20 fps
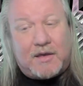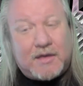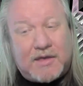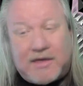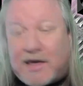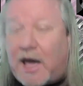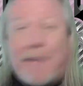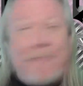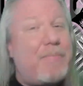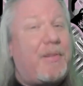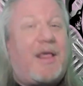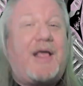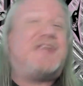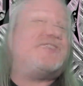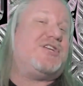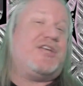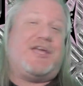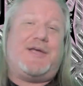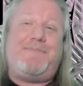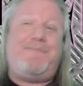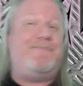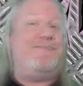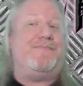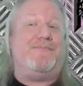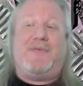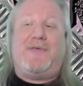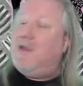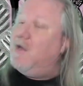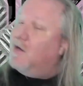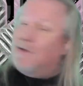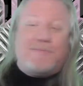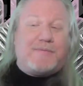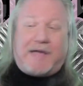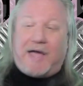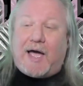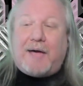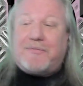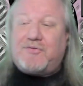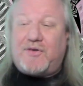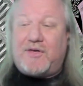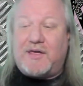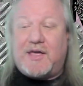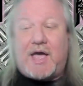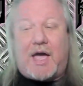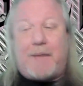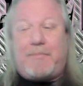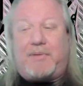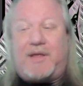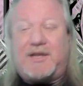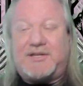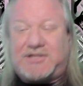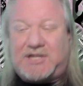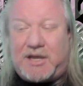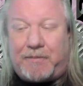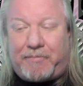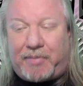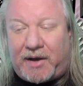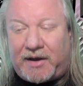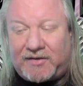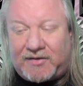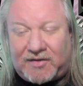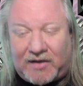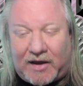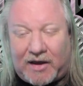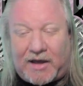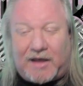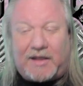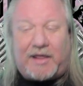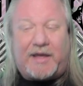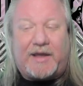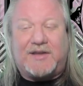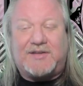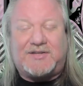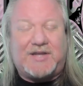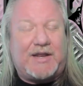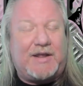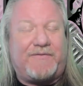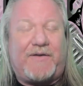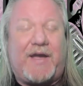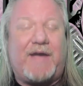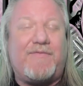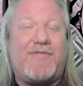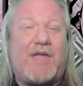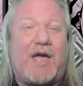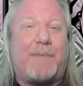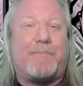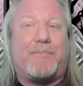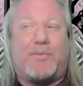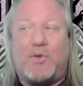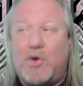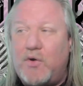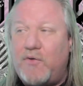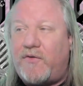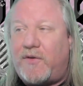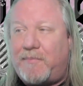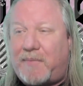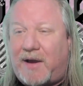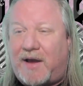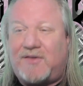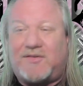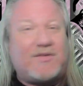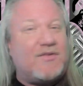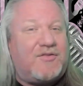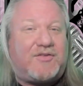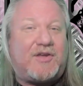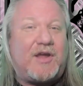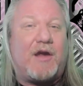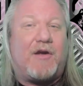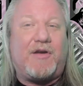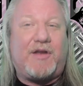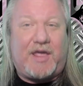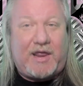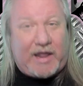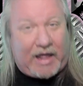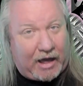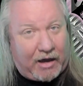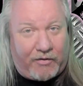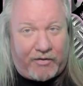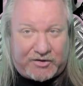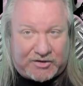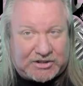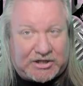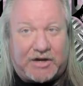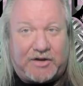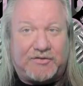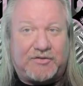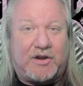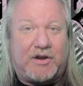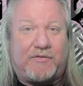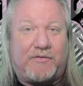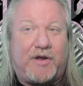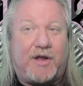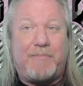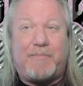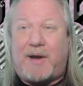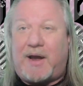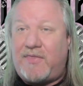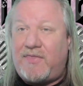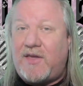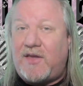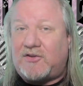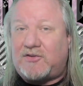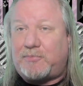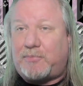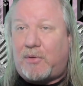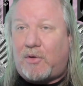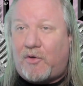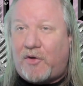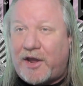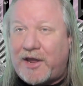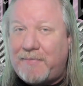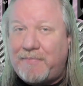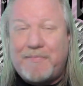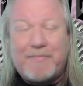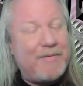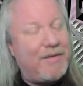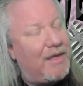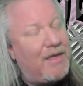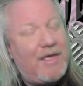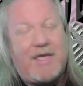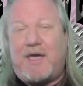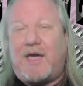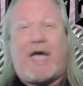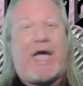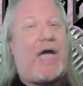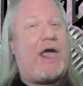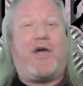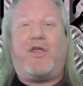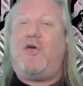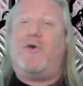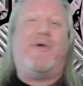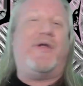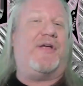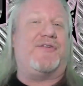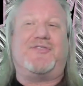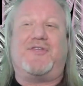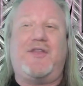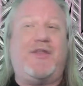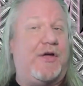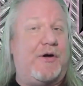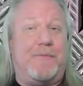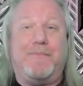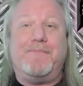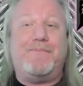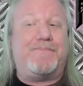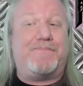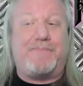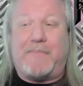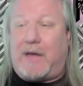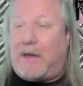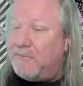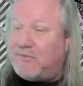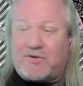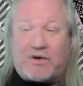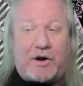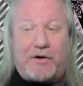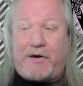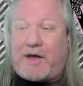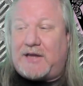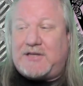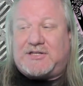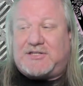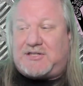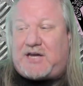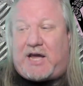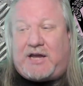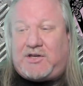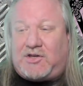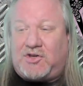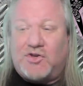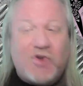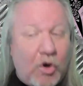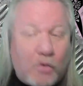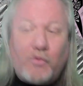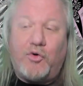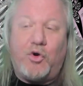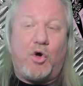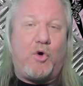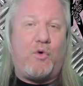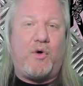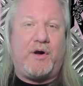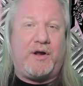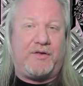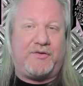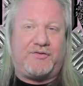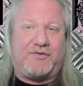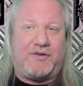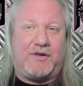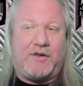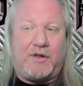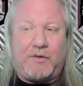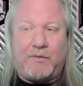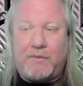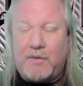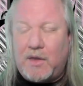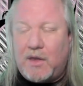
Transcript: God bless you. You know, absolutely God bless you. But like I said, if I have not proven my sincerity and how this channel's going to run by this point, I don't know what else to do. I'm sorry. I don't know what else to do.